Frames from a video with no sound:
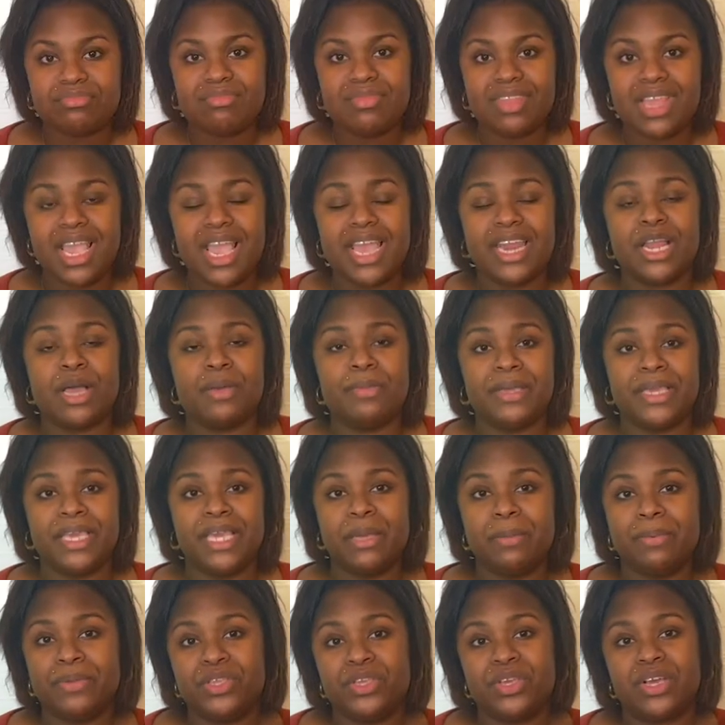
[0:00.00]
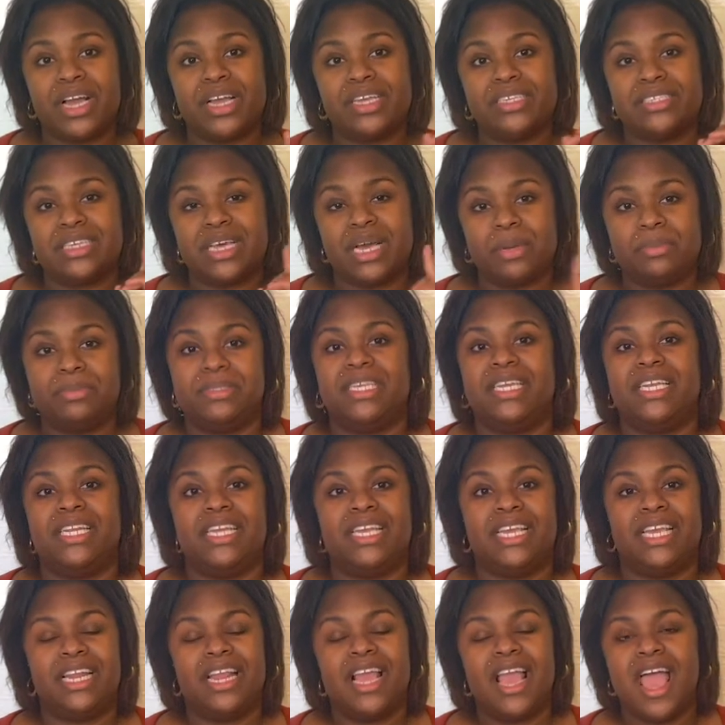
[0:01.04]
and I'll be keeping you guys
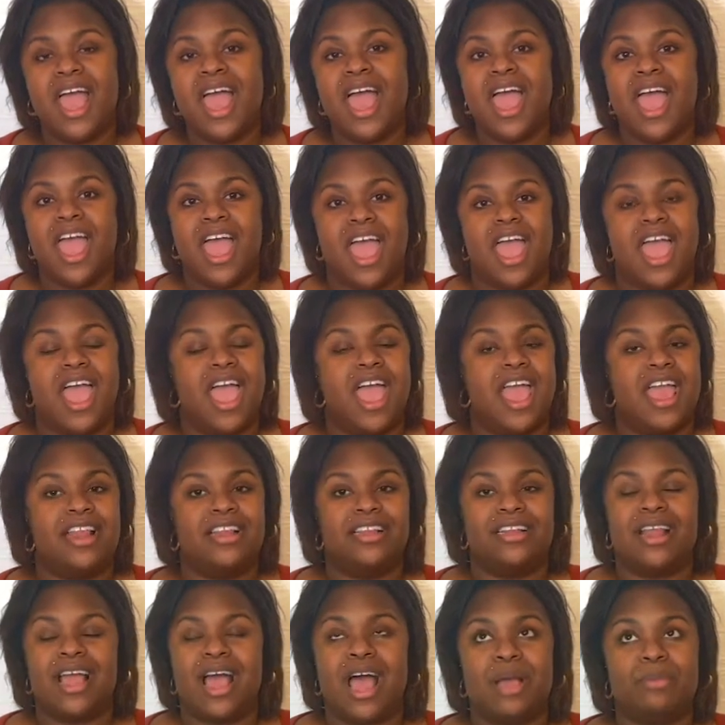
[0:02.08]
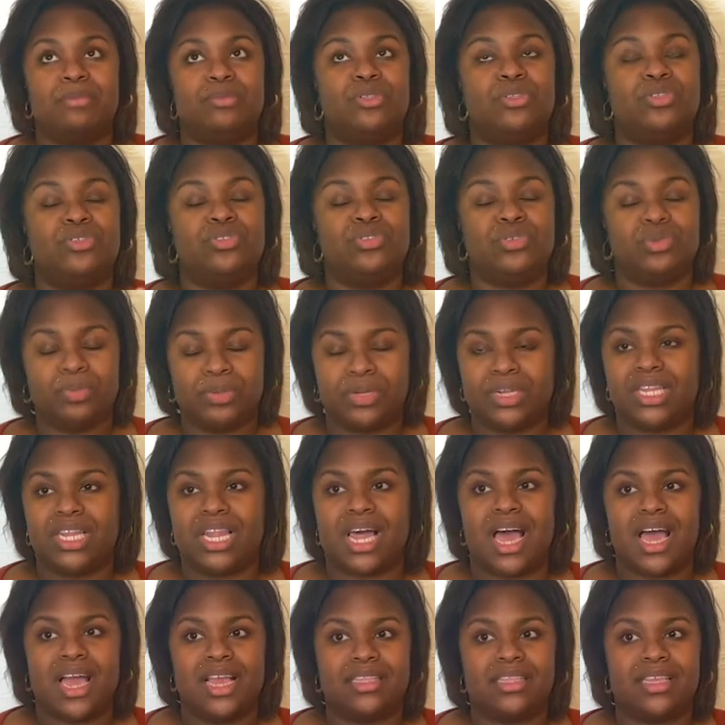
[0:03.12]
updated. And I'm super
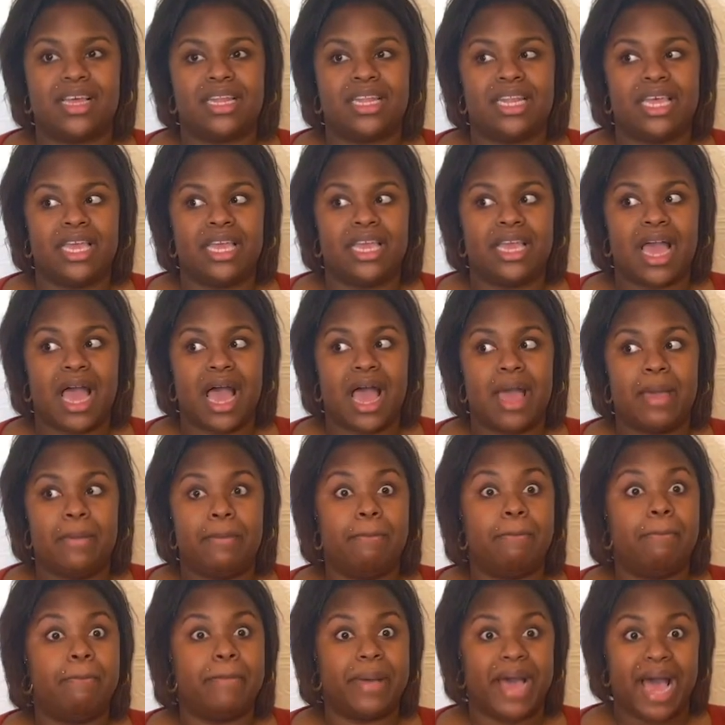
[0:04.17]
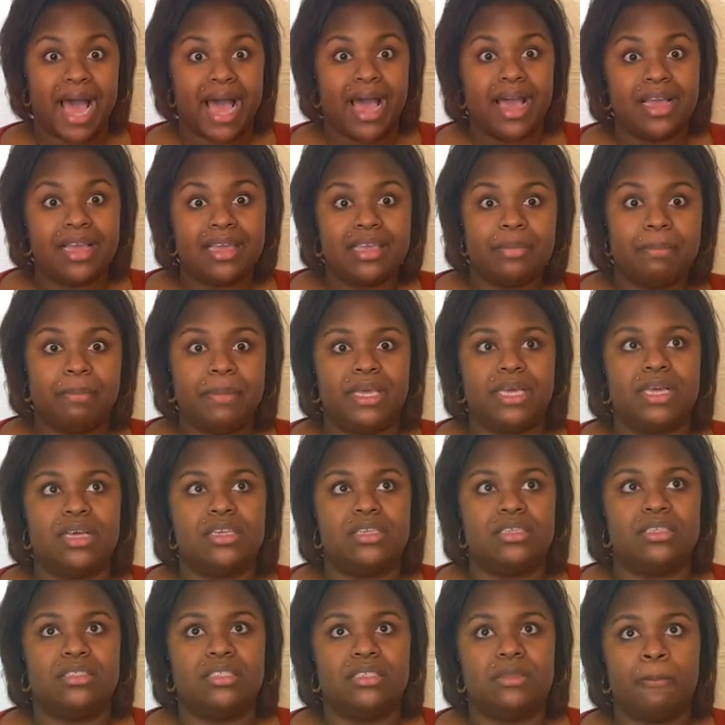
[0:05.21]
glad that like I'm back,
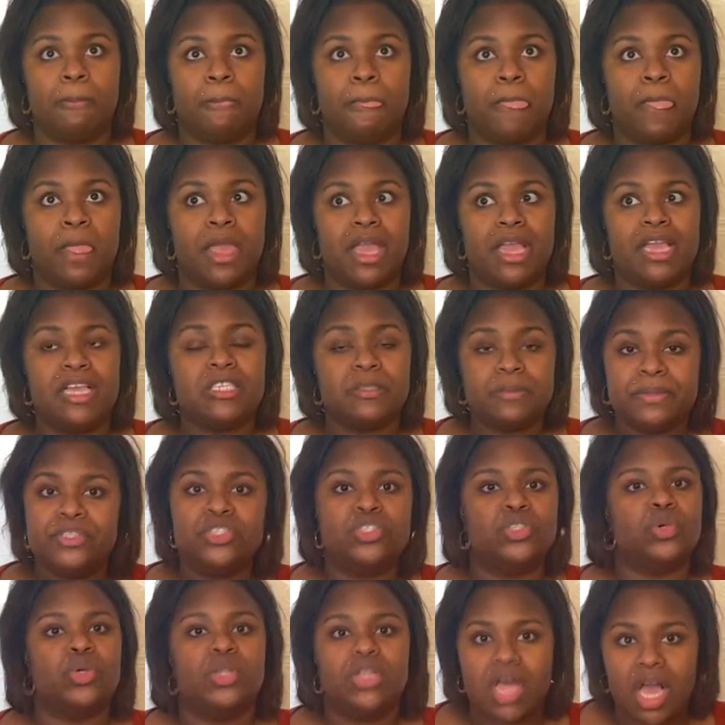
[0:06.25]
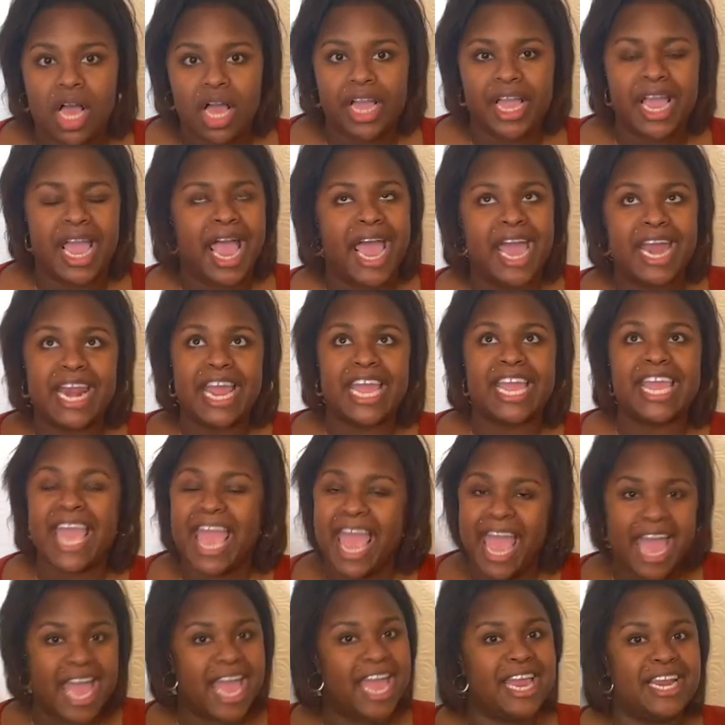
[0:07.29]
because it's been too long and I
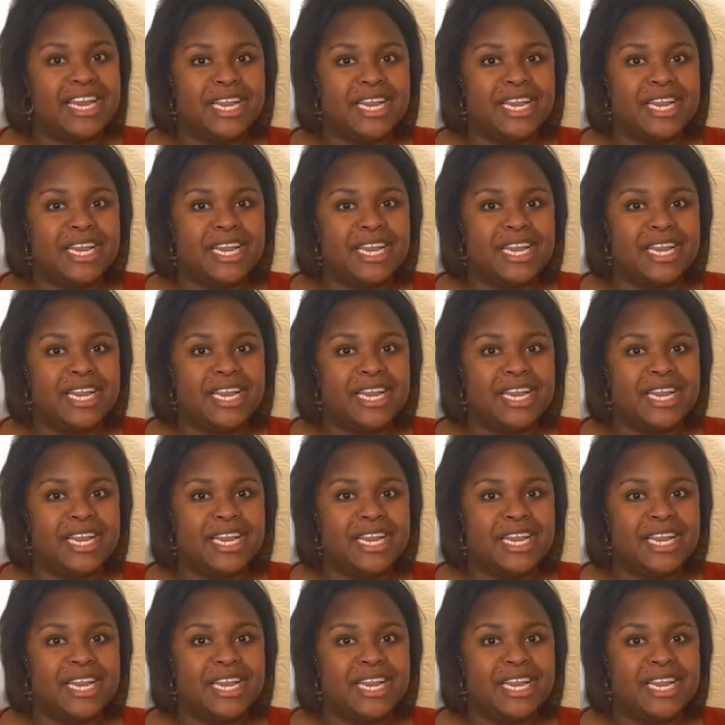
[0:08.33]
can't